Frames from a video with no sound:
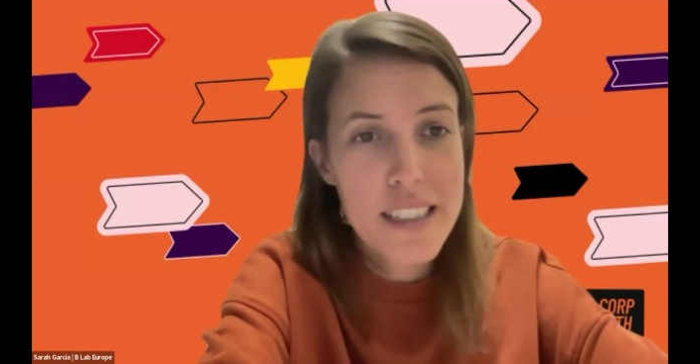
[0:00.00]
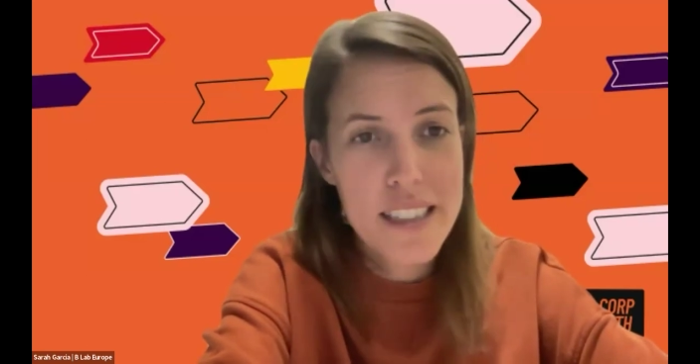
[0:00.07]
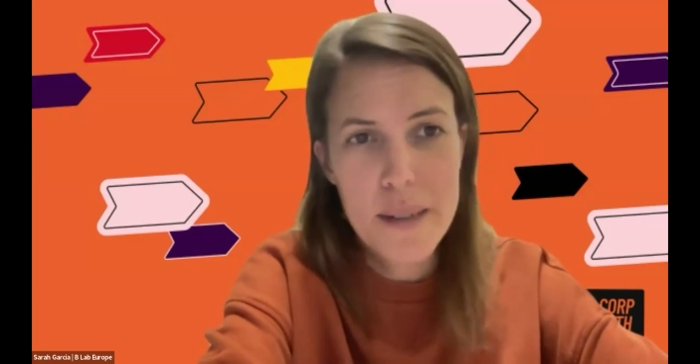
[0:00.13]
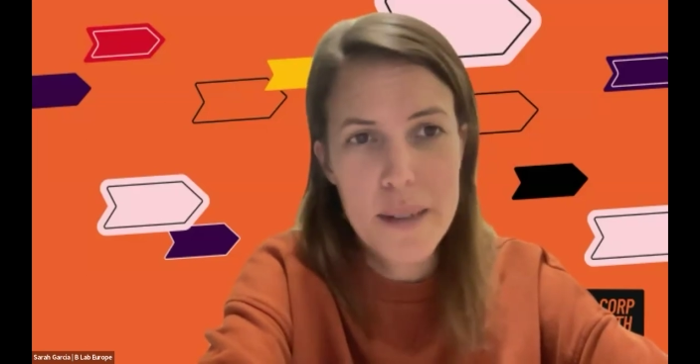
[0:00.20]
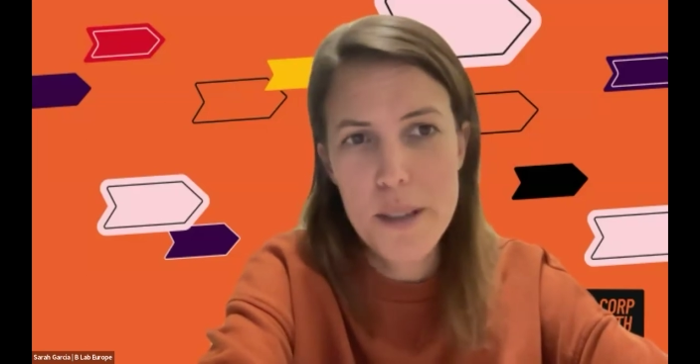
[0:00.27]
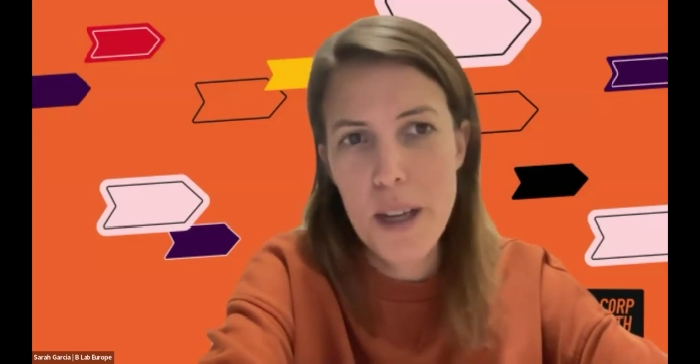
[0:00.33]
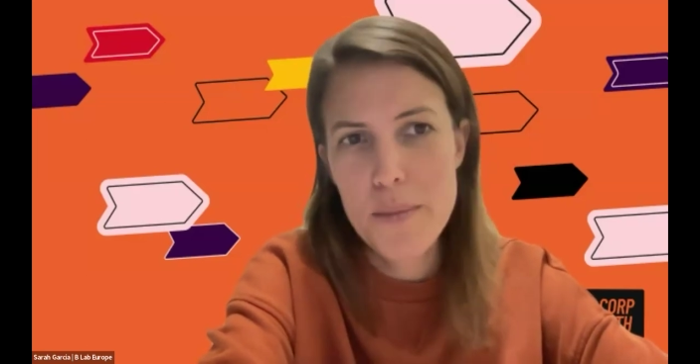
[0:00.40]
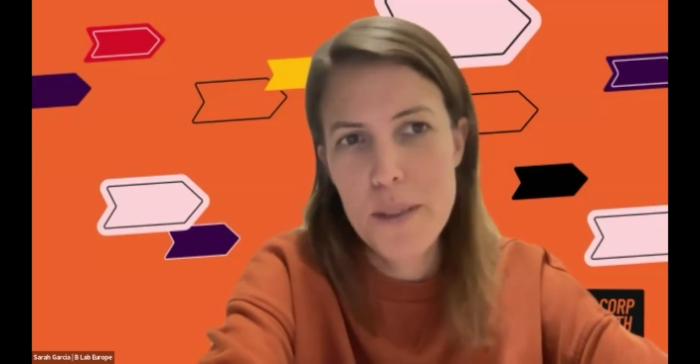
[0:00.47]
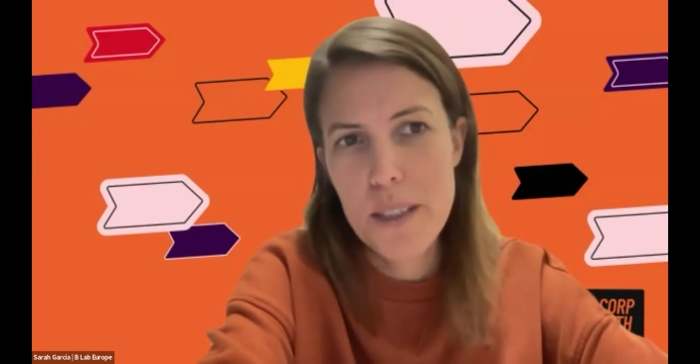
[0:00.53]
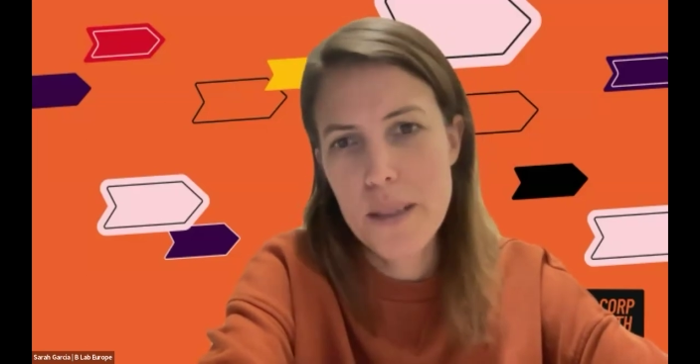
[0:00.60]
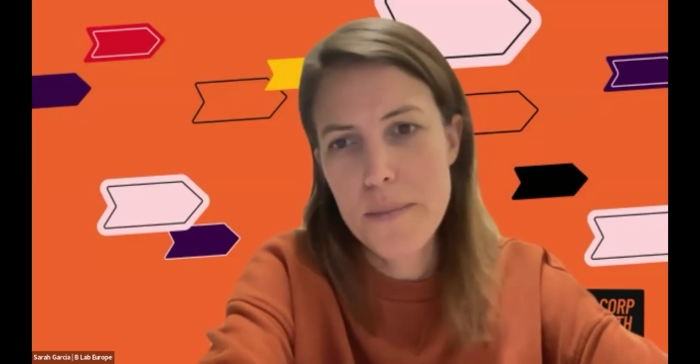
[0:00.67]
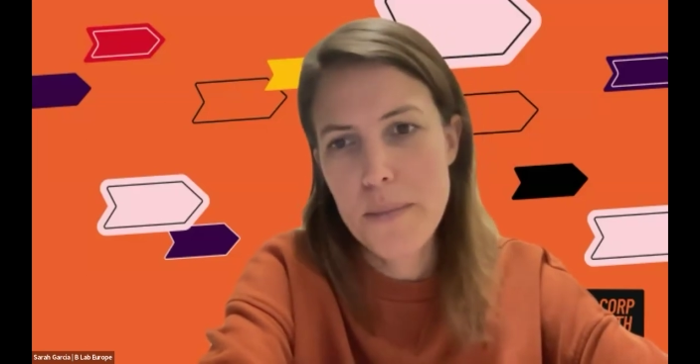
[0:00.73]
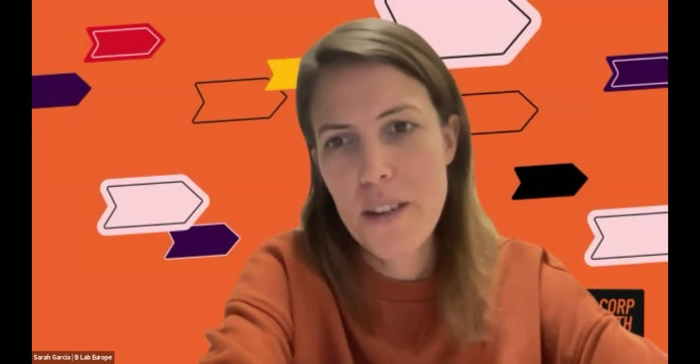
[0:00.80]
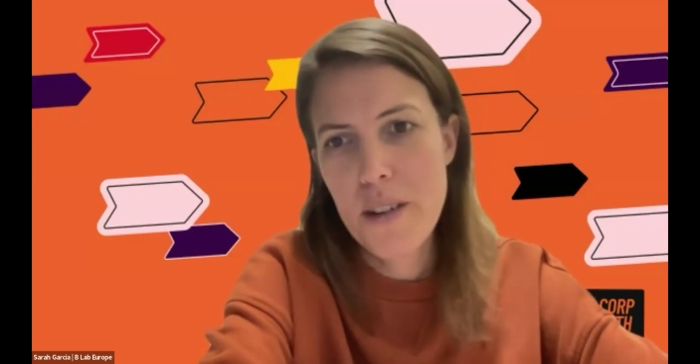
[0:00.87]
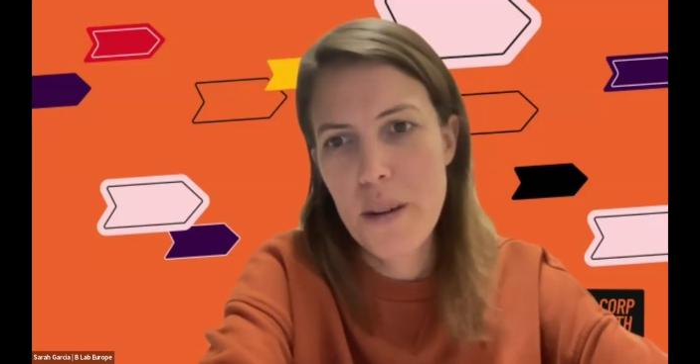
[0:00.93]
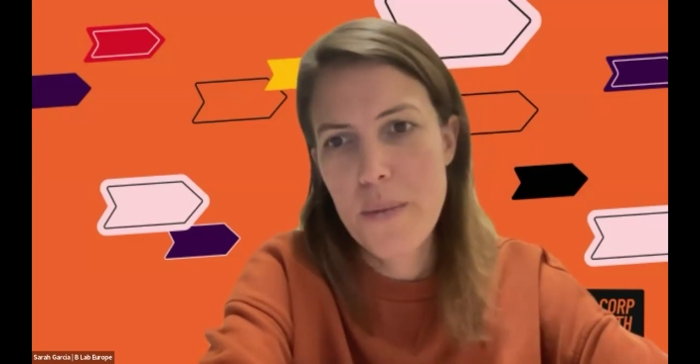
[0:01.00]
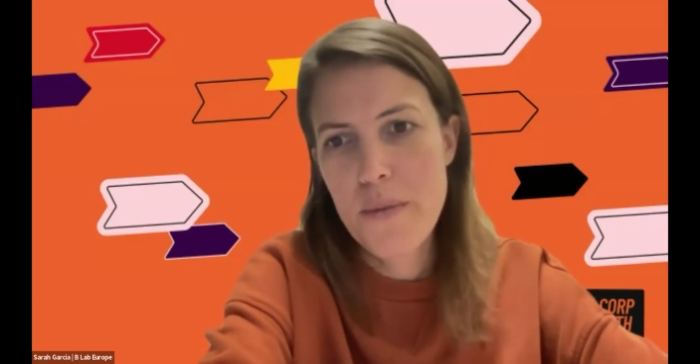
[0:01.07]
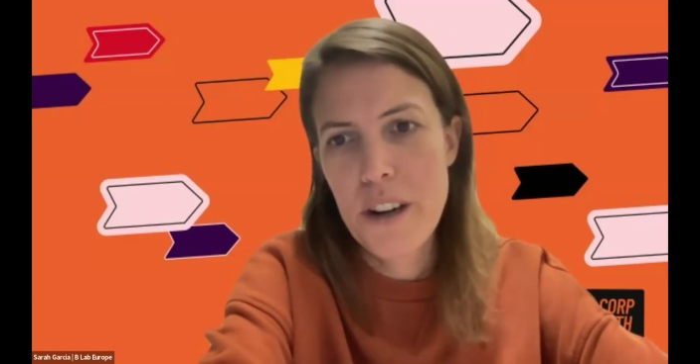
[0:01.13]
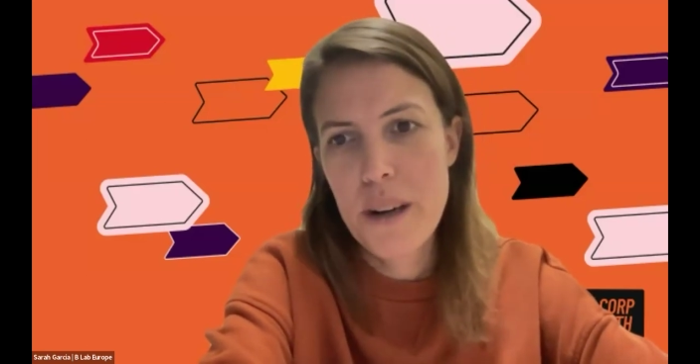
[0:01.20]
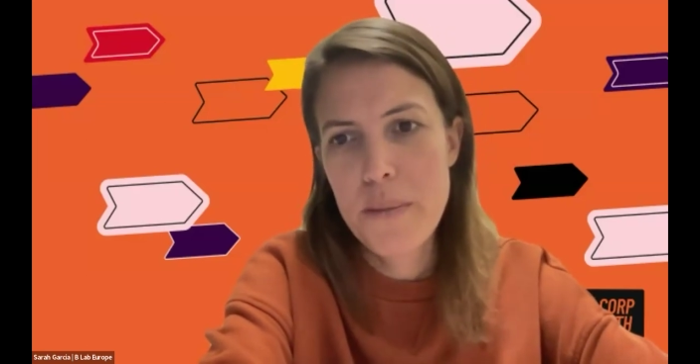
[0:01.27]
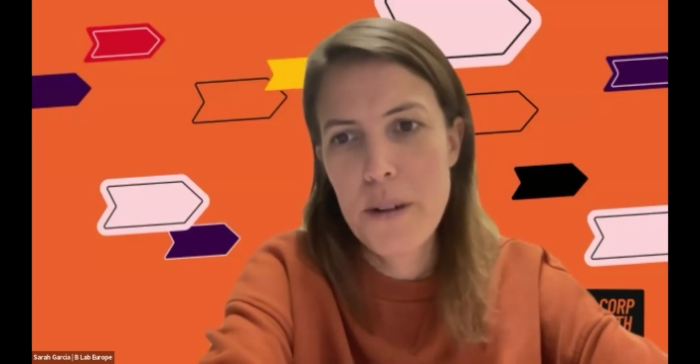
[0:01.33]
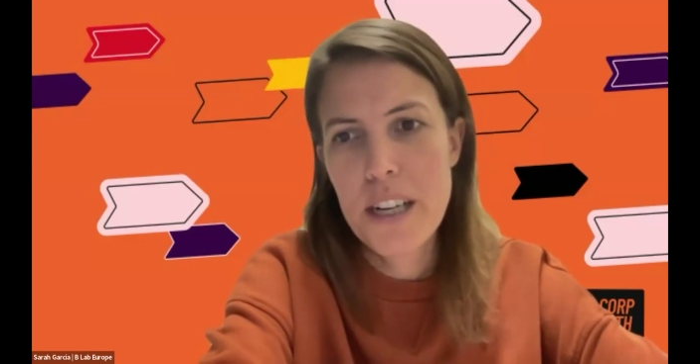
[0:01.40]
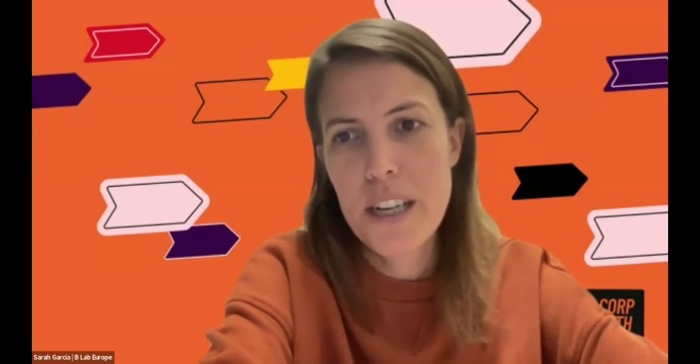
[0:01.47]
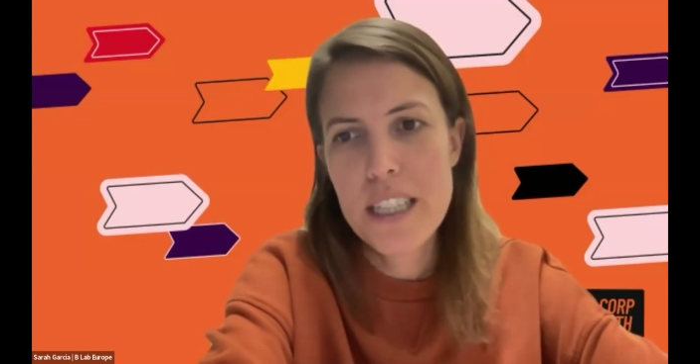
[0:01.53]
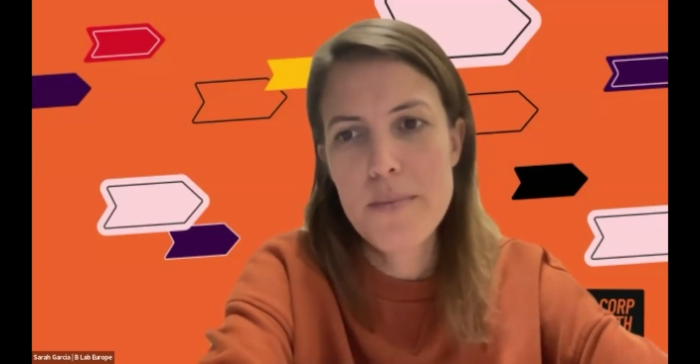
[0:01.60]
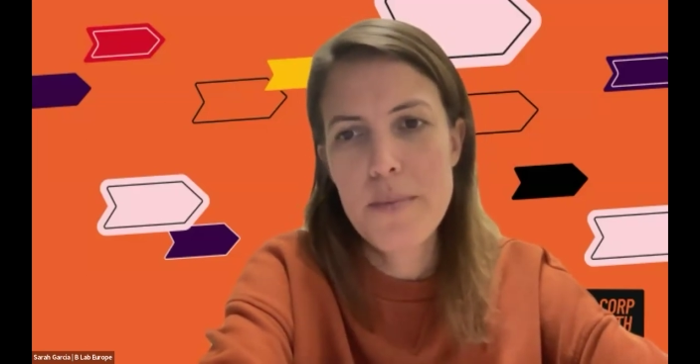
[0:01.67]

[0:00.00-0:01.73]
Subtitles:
that adopting the B Corp framework has